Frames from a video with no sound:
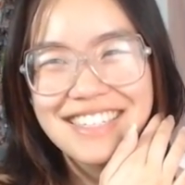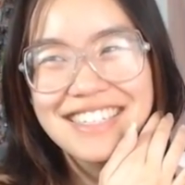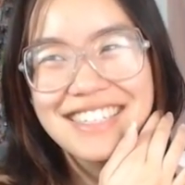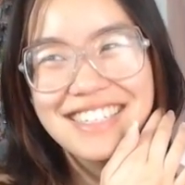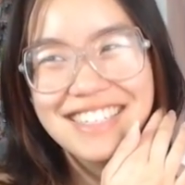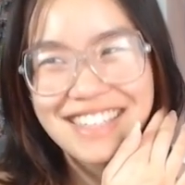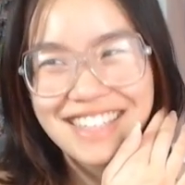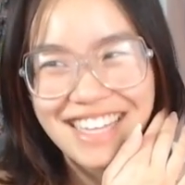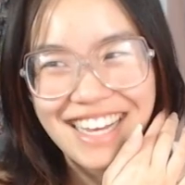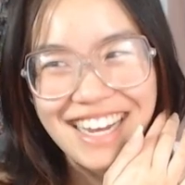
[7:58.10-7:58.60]

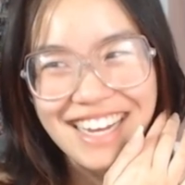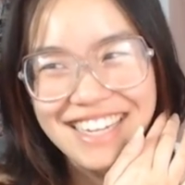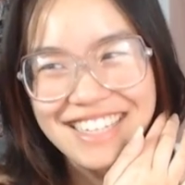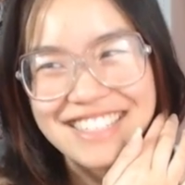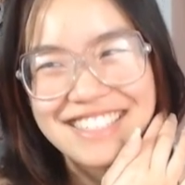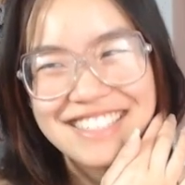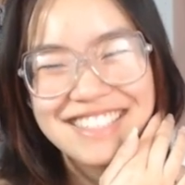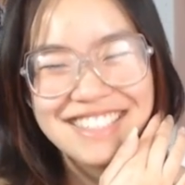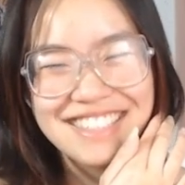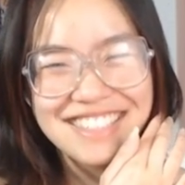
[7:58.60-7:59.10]

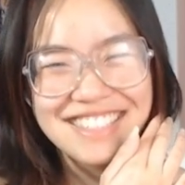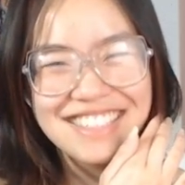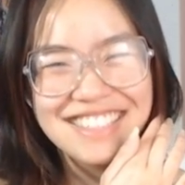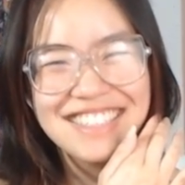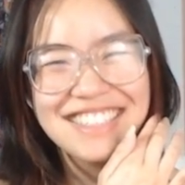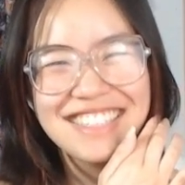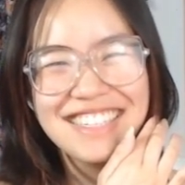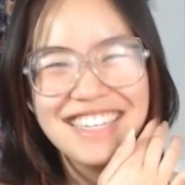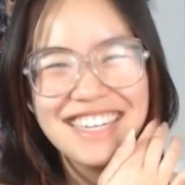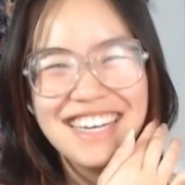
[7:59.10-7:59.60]
Thanks
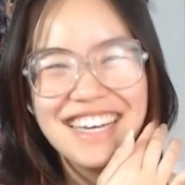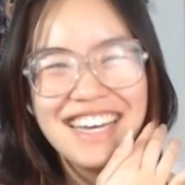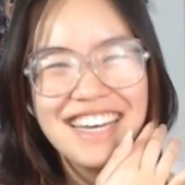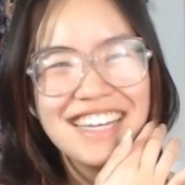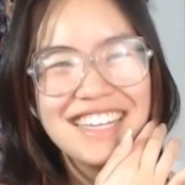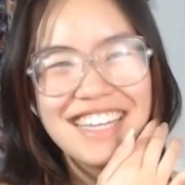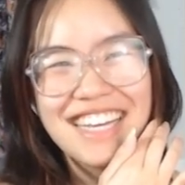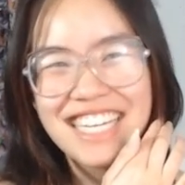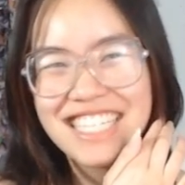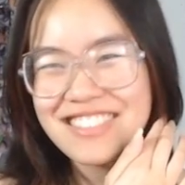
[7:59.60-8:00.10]

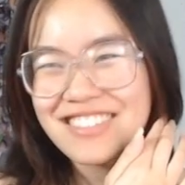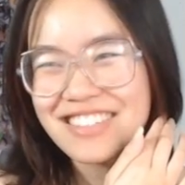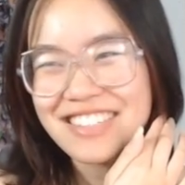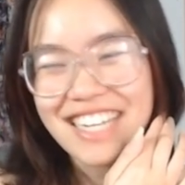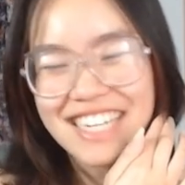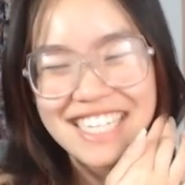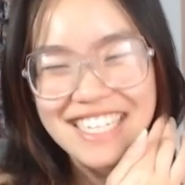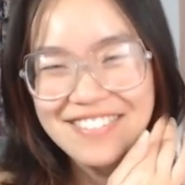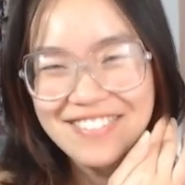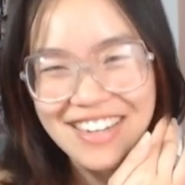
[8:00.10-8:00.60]
for
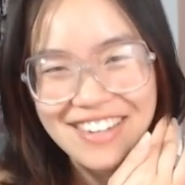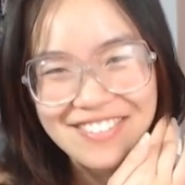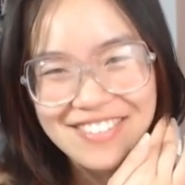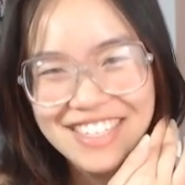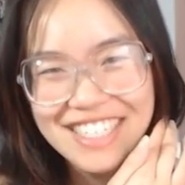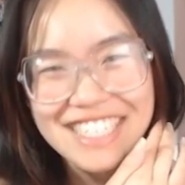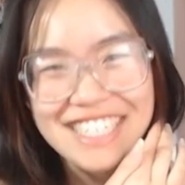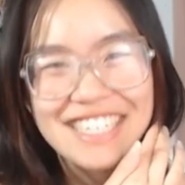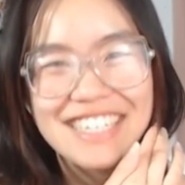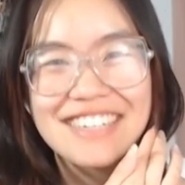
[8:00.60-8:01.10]
liking my
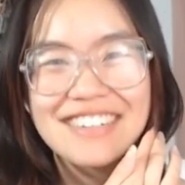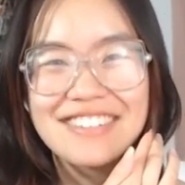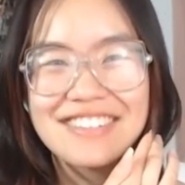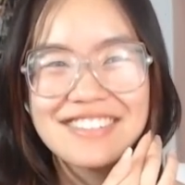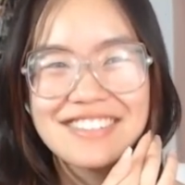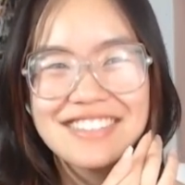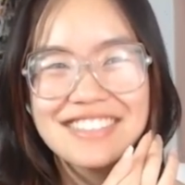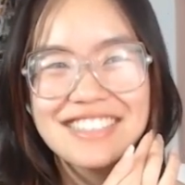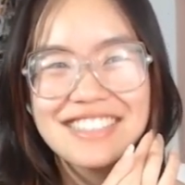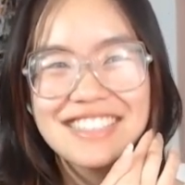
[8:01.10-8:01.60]
video,
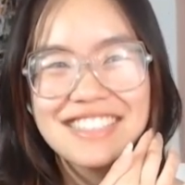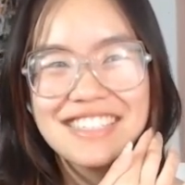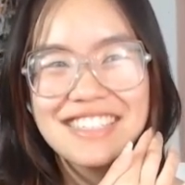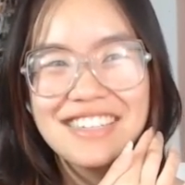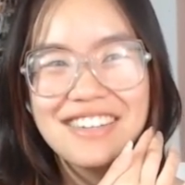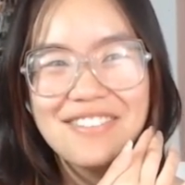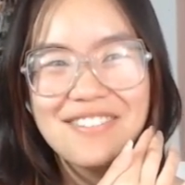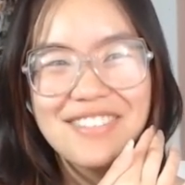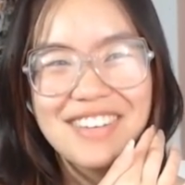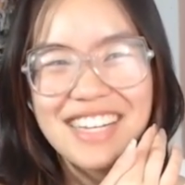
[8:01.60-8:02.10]

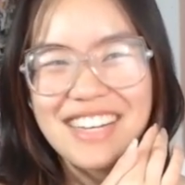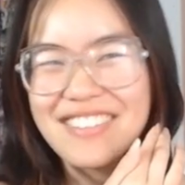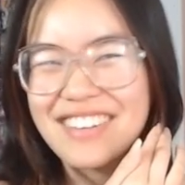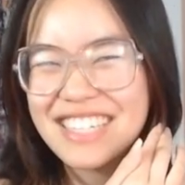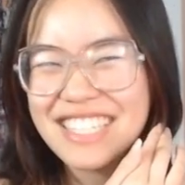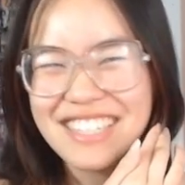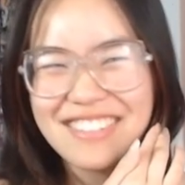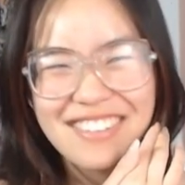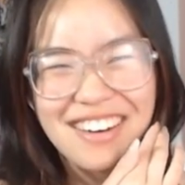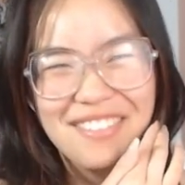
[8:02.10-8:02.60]
but like what
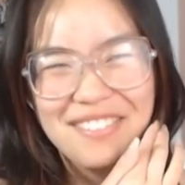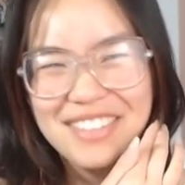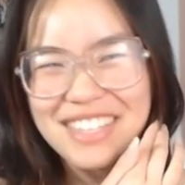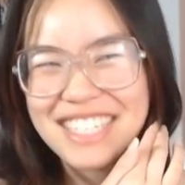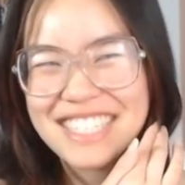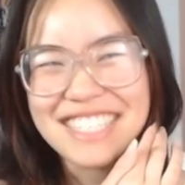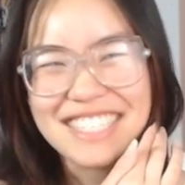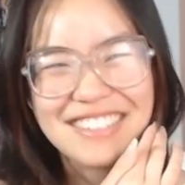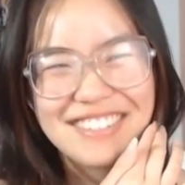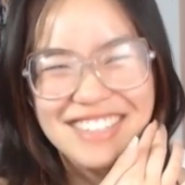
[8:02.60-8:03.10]
do you want me to
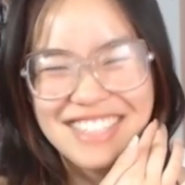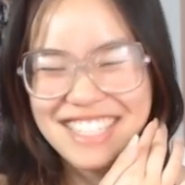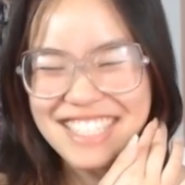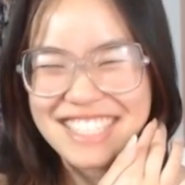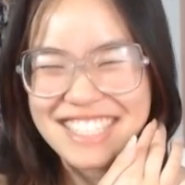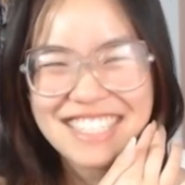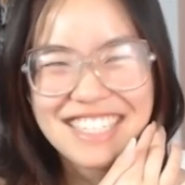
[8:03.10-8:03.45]
do with this